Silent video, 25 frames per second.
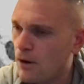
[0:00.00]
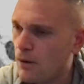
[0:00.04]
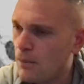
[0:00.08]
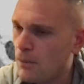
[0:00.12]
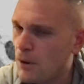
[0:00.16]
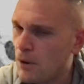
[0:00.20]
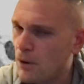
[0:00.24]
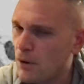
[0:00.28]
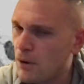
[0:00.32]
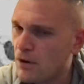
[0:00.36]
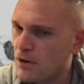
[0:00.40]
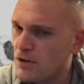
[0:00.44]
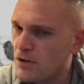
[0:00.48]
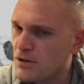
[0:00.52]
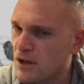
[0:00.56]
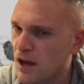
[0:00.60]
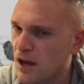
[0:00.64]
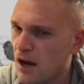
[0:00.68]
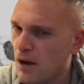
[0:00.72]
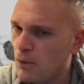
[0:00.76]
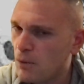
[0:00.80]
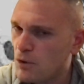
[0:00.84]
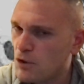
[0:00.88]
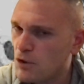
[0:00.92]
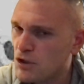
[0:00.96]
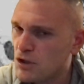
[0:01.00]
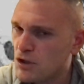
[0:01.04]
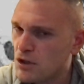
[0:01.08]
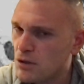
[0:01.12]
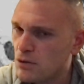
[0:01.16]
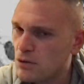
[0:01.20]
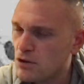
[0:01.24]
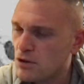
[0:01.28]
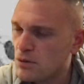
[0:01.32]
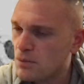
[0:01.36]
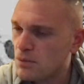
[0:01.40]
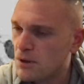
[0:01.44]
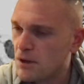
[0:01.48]
America's not what she
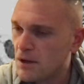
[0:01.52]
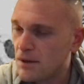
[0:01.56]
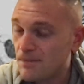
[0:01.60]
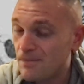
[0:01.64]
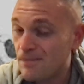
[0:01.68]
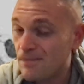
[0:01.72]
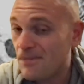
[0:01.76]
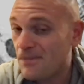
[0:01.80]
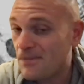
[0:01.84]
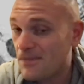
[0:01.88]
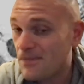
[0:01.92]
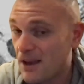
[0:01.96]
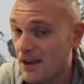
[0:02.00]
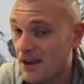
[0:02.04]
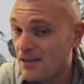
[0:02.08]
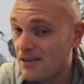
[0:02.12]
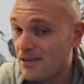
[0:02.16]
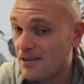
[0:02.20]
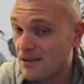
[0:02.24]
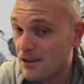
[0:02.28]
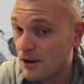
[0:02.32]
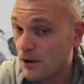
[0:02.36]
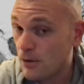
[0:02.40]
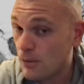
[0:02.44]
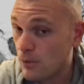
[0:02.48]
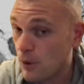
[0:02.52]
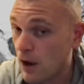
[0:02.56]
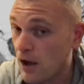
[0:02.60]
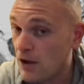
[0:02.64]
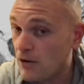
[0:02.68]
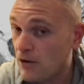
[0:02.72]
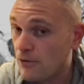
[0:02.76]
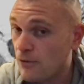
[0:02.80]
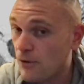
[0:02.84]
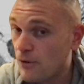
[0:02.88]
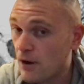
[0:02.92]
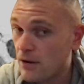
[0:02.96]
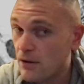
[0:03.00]
used to be. And they're
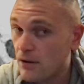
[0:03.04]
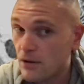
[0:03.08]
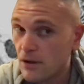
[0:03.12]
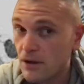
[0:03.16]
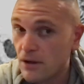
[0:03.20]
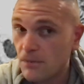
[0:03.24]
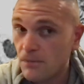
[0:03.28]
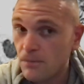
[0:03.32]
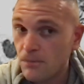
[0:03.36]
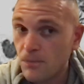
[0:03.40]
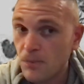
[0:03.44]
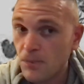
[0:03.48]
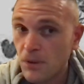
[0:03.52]
right, frankly.